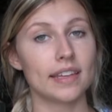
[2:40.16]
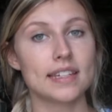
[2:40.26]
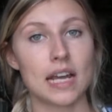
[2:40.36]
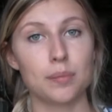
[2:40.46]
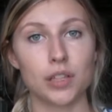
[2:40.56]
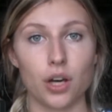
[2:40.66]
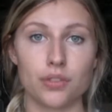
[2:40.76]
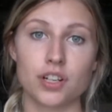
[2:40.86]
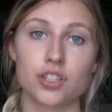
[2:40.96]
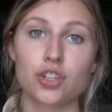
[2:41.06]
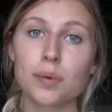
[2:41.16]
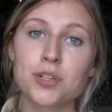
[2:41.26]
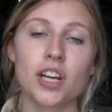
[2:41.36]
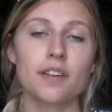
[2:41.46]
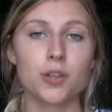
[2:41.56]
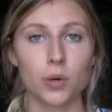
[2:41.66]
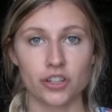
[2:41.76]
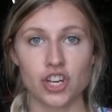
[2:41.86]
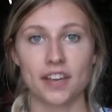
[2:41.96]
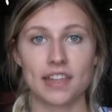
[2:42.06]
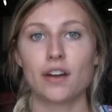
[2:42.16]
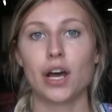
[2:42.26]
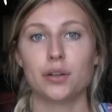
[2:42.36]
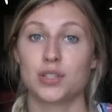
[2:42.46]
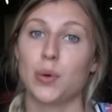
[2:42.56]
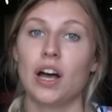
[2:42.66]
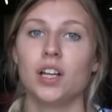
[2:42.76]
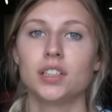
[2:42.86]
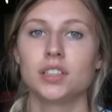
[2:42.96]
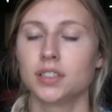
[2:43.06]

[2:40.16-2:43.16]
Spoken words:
link down below in the description if you want to check that out as well.